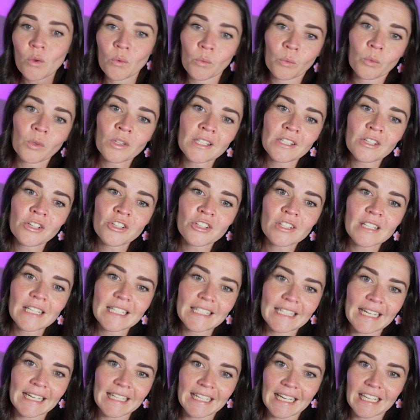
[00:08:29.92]
what's usually
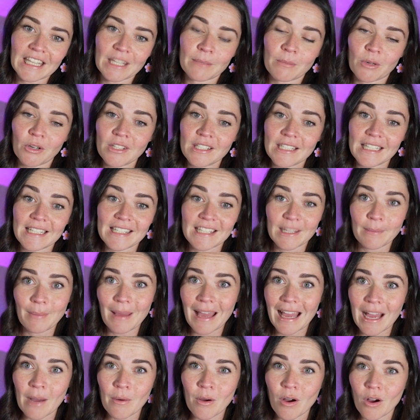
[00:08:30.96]
standing out the most is the
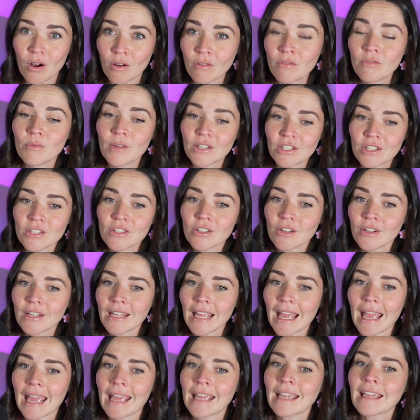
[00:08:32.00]
power of, which is
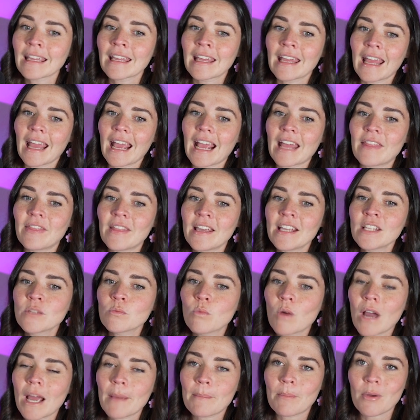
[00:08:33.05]
okay. And these
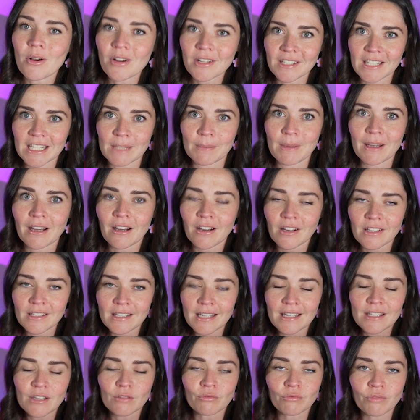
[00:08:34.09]
white boxes, because
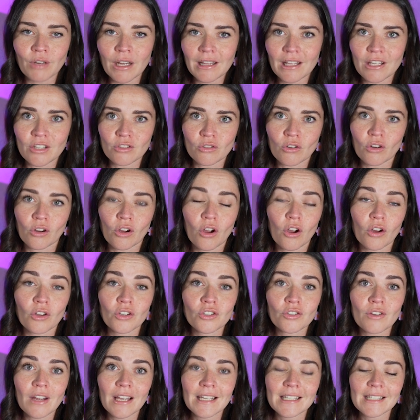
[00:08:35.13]
there's a really strong
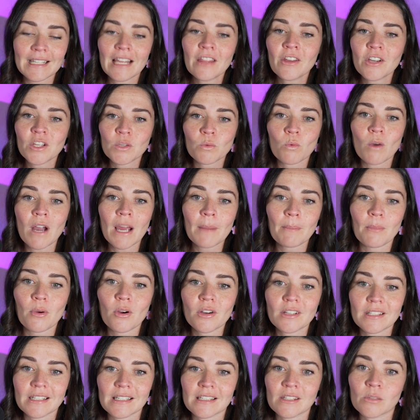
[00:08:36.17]
contrast there, those white
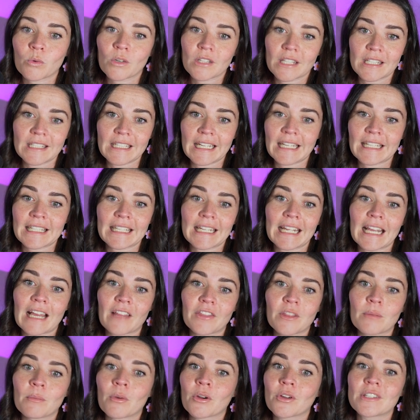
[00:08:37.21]
boxes are what's standing out
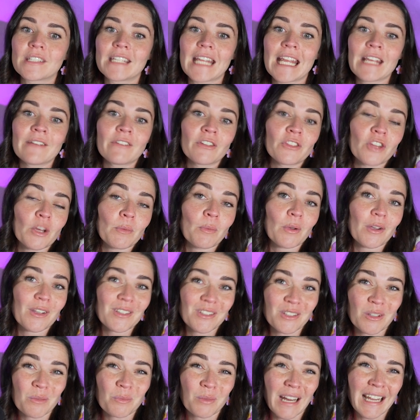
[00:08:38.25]
the most, even though
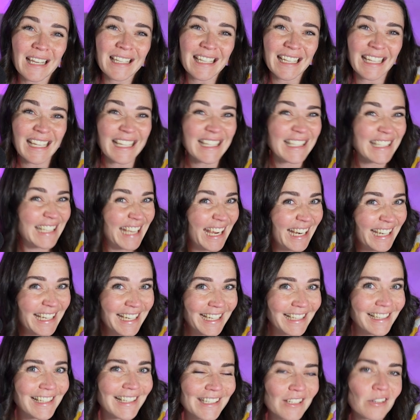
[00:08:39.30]
personal branding is
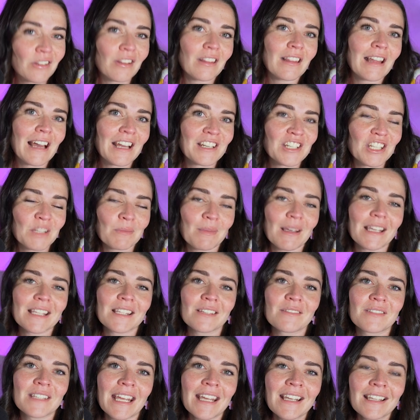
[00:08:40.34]
technically still the largest piece
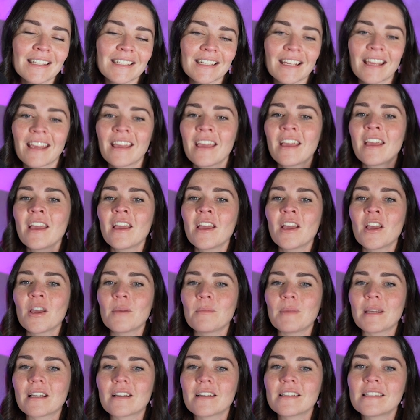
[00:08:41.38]
of text.
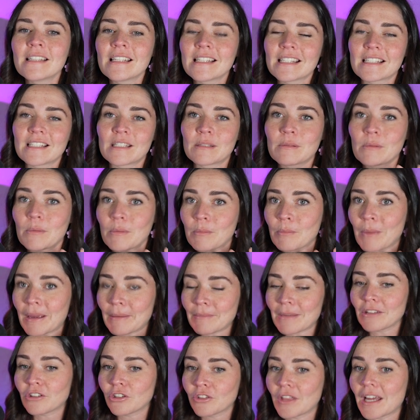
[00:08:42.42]
Because it's
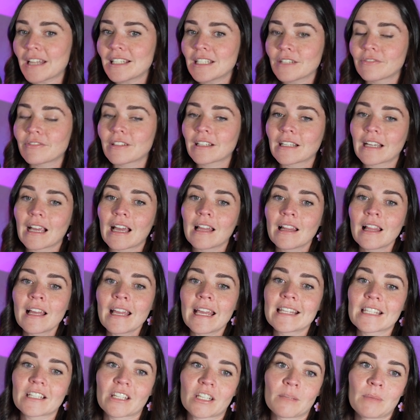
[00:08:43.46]
that different color,
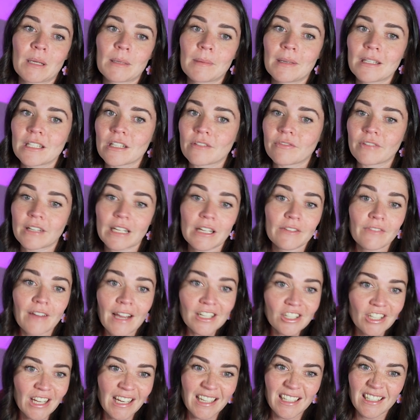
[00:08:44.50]
it's going to be a bit different. If
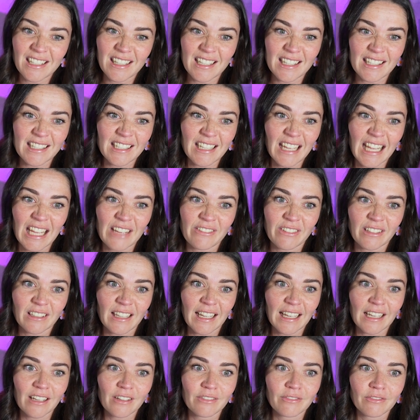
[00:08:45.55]
change this to even
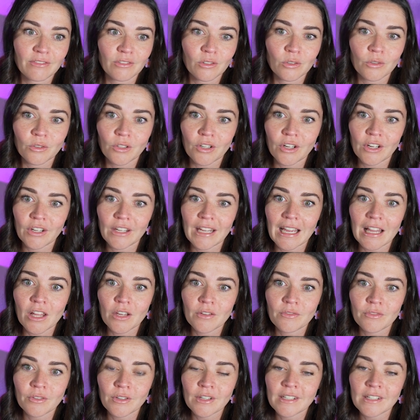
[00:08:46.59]
like a fluoro yellow, for